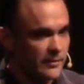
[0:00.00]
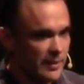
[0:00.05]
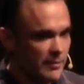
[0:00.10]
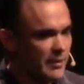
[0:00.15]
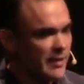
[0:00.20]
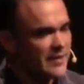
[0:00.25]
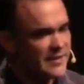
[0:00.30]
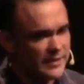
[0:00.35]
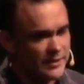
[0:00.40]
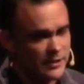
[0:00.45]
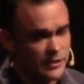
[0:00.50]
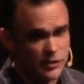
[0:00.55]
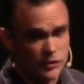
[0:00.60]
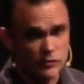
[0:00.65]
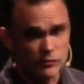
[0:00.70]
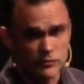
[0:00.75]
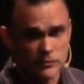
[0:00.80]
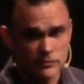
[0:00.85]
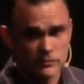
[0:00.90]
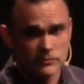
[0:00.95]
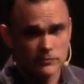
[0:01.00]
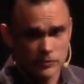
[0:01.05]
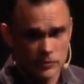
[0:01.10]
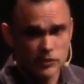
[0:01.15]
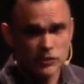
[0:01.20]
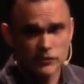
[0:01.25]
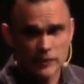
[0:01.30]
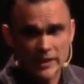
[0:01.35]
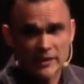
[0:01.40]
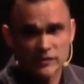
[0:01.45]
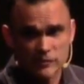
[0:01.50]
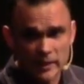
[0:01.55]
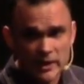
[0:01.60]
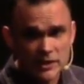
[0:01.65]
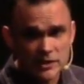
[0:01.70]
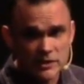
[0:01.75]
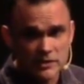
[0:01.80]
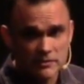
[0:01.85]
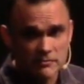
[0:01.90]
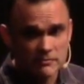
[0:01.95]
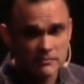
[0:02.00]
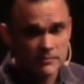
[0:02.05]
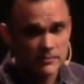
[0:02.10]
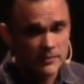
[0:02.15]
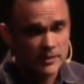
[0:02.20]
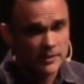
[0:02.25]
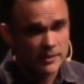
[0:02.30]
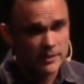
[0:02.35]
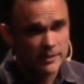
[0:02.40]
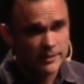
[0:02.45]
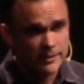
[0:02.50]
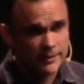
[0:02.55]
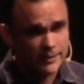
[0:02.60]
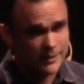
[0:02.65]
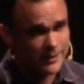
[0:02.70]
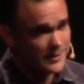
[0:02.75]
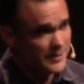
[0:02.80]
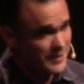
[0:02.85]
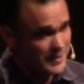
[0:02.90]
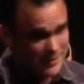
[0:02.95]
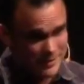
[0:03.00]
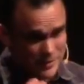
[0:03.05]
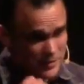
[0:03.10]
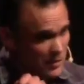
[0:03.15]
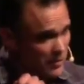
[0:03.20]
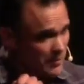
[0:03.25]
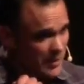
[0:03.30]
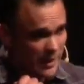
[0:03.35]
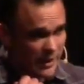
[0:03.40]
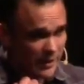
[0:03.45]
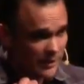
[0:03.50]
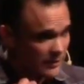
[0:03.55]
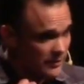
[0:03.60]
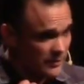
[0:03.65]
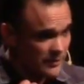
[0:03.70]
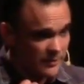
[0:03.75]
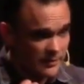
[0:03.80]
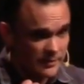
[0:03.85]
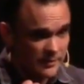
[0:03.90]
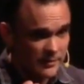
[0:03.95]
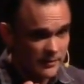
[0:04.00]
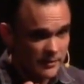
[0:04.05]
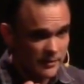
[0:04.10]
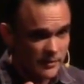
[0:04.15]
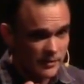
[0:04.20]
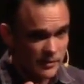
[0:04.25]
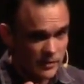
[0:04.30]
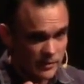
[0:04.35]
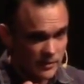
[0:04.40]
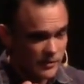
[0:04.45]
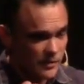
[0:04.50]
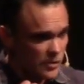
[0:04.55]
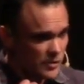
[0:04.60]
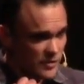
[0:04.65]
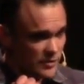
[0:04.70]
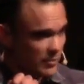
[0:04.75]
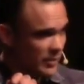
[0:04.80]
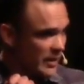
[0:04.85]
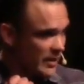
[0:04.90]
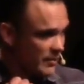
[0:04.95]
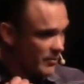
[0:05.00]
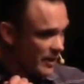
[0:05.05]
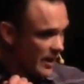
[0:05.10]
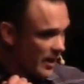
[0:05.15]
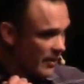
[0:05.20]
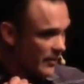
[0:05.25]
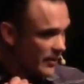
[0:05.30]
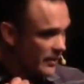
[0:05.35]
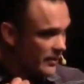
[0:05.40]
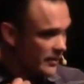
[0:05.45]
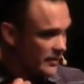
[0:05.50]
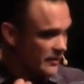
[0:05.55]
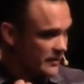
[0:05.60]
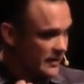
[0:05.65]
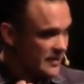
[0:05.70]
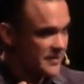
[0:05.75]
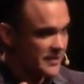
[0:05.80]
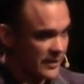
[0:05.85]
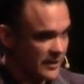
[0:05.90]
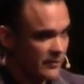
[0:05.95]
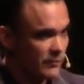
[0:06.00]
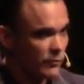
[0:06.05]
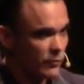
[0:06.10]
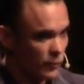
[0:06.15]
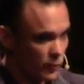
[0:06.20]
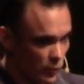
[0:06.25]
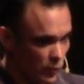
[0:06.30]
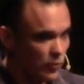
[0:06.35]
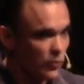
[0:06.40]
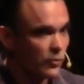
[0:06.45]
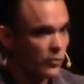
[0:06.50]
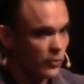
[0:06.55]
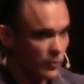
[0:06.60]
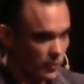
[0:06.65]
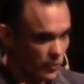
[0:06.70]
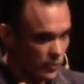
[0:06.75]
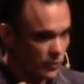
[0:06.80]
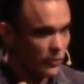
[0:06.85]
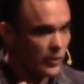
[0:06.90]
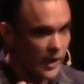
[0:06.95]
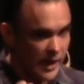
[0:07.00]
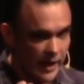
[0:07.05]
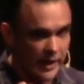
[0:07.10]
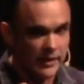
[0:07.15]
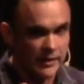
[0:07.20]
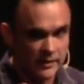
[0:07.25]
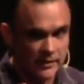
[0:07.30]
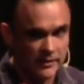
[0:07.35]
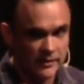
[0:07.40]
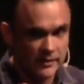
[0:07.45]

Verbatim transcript: they'd probably say, did you try to switch? I say, no, man. You supply the power. They say, right.